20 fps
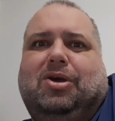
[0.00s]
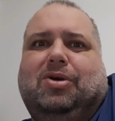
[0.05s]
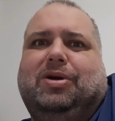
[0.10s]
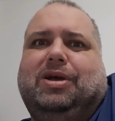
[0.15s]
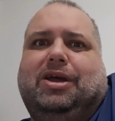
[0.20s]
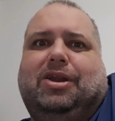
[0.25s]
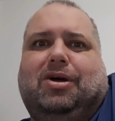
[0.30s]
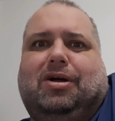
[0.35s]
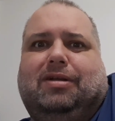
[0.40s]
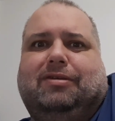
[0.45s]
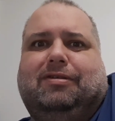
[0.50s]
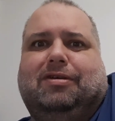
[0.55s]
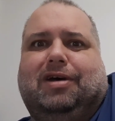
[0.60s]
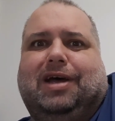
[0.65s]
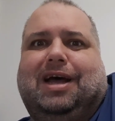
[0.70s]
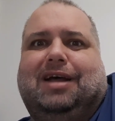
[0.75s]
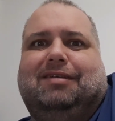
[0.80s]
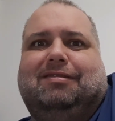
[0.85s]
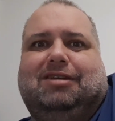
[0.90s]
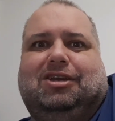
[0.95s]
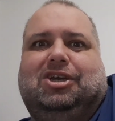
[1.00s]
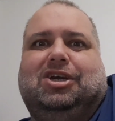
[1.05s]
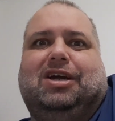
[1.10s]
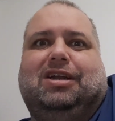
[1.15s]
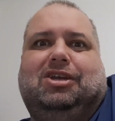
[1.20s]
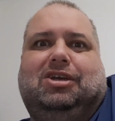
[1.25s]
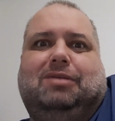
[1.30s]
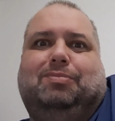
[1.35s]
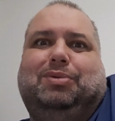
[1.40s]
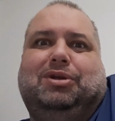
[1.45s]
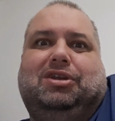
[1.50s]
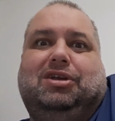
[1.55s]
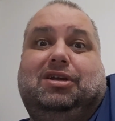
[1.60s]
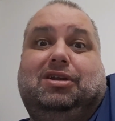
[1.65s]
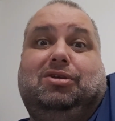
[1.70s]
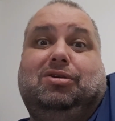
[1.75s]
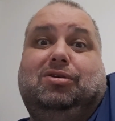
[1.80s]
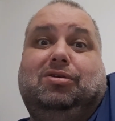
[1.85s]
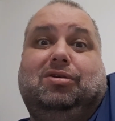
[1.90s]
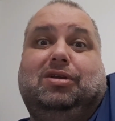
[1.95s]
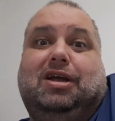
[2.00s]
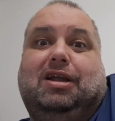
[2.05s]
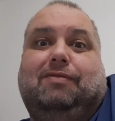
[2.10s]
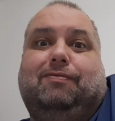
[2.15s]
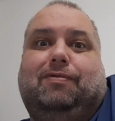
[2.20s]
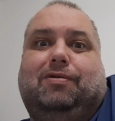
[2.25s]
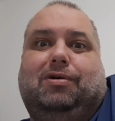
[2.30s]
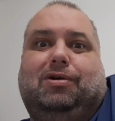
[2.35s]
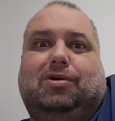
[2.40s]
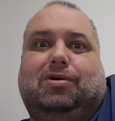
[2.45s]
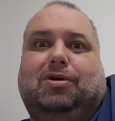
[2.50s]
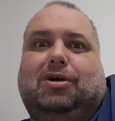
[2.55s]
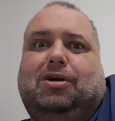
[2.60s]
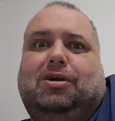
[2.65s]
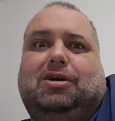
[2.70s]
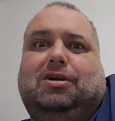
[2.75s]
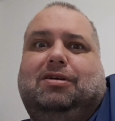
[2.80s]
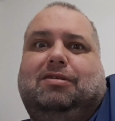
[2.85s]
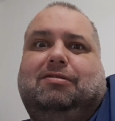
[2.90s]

you can also ask ChatGPT to do that for you.